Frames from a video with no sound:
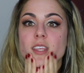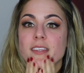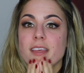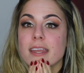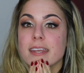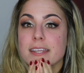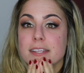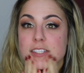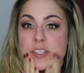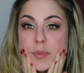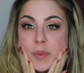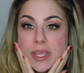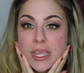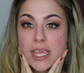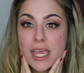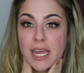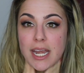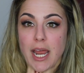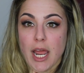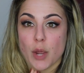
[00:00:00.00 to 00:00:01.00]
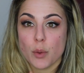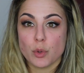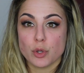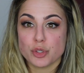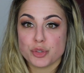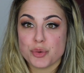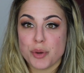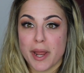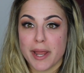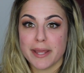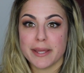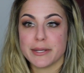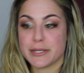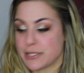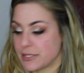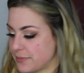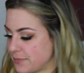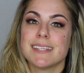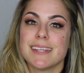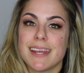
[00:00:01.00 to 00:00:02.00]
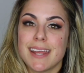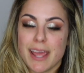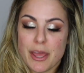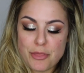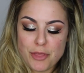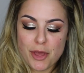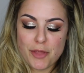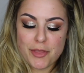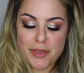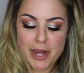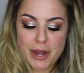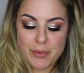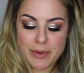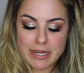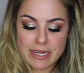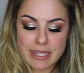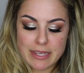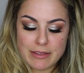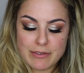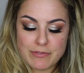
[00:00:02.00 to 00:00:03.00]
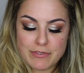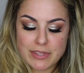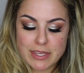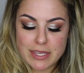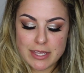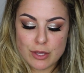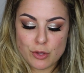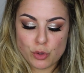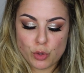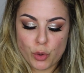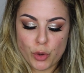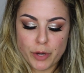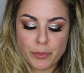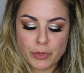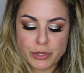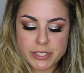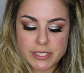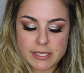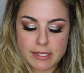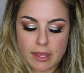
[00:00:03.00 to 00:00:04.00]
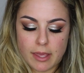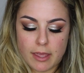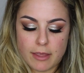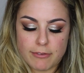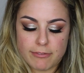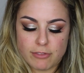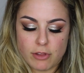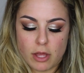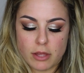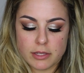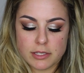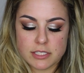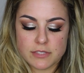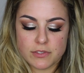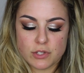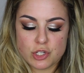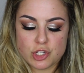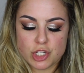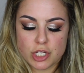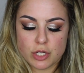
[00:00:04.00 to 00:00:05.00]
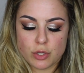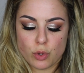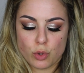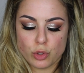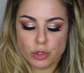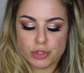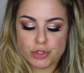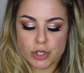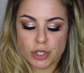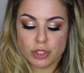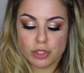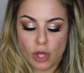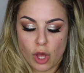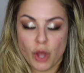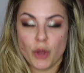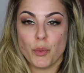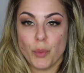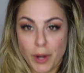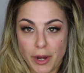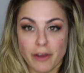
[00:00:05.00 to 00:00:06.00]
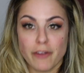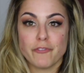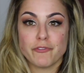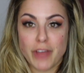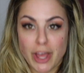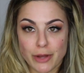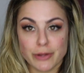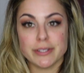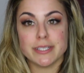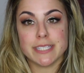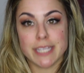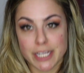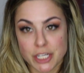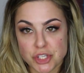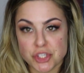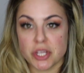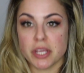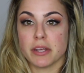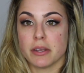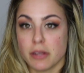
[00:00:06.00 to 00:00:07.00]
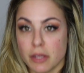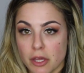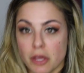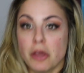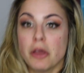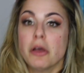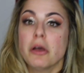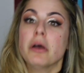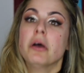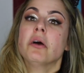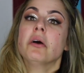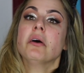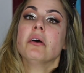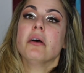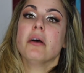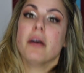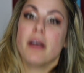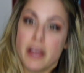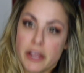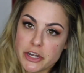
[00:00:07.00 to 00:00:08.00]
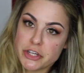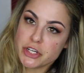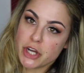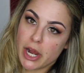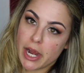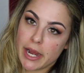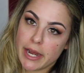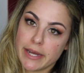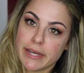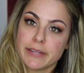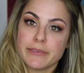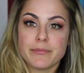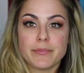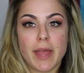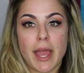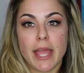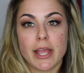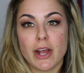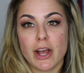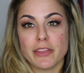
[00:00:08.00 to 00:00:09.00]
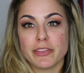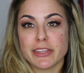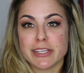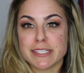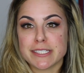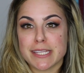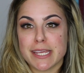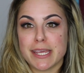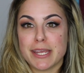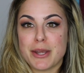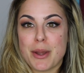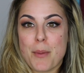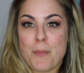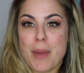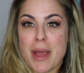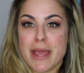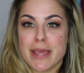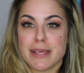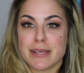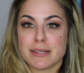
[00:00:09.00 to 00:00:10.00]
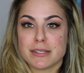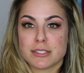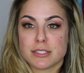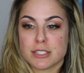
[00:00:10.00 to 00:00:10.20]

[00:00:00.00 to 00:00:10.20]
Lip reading: send it to me and I will try it. Today I thought that I would give the Laura Mercier Flawless Fusion Ultra Longwear Foundation a try. I got this in my